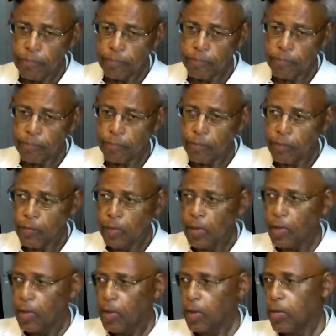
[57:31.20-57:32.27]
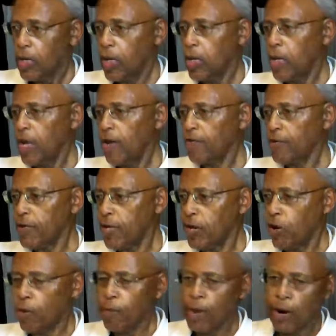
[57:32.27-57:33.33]
heaven. In heaven, they
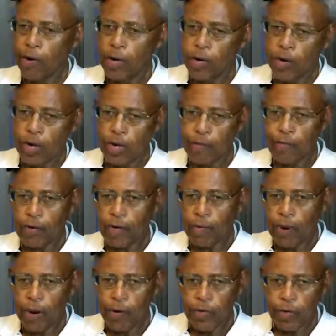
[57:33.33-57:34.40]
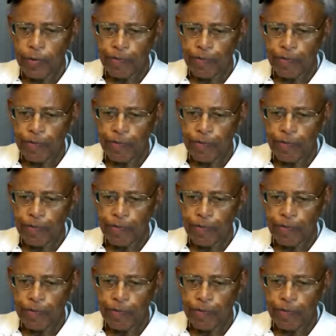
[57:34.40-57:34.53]
don't marry nor give any marriage.